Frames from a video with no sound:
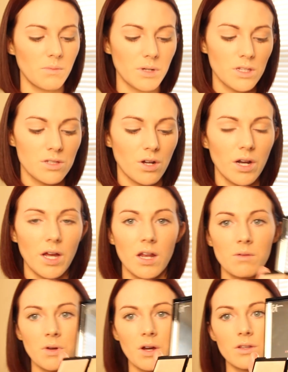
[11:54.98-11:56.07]
But to start out,
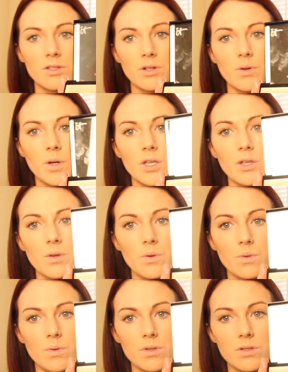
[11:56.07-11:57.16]
I'm going to
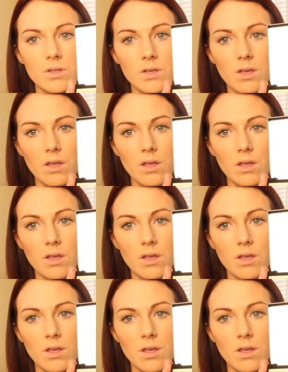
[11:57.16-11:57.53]
use